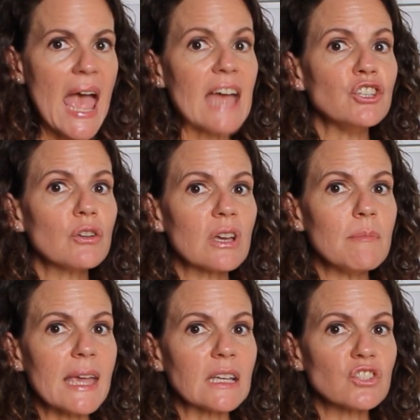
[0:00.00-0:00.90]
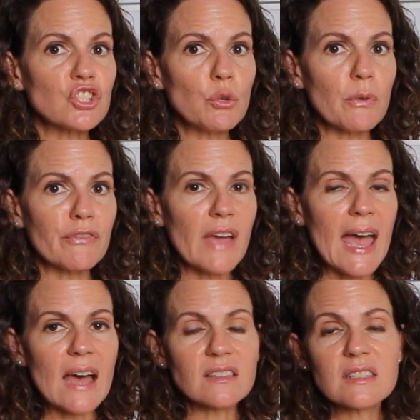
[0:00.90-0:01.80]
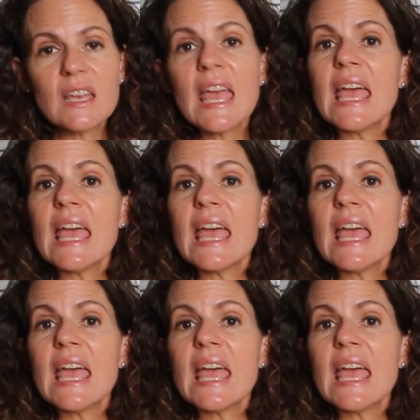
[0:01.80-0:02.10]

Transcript: and you can make it super fast.